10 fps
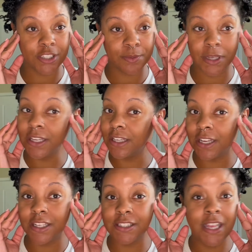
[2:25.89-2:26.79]

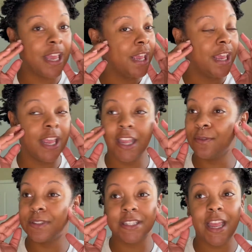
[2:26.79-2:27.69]
Because it
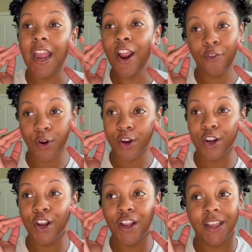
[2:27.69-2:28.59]
was an
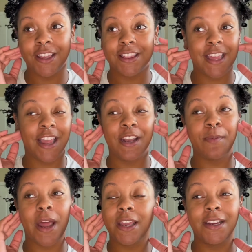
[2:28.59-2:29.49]
error that
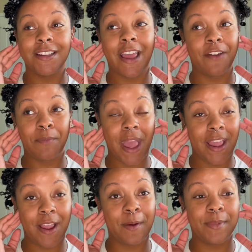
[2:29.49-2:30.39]
anybody could have
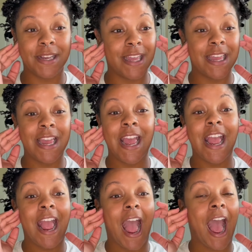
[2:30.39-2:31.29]
made, but
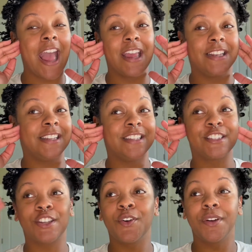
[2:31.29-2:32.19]
I had done
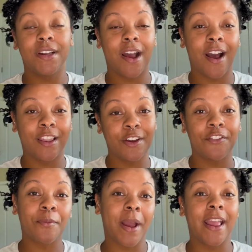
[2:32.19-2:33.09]
so good all
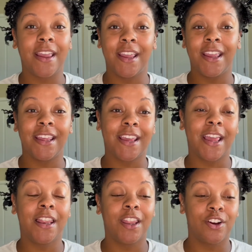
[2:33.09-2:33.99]
over my head,
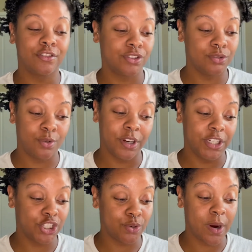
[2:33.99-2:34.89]
and long story
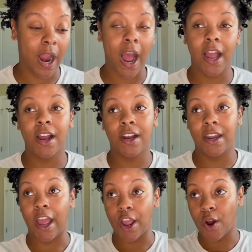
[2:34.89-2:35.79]
short, I cut
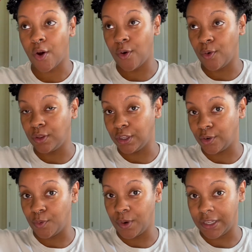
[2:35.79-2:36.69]
a whole
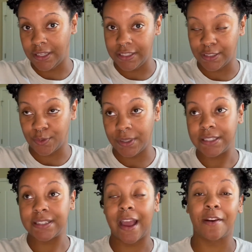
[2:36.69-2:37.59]
little one of these
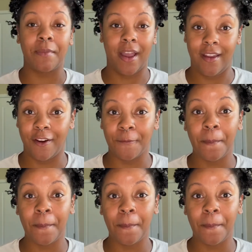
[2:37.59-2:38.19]
twists out of my hair,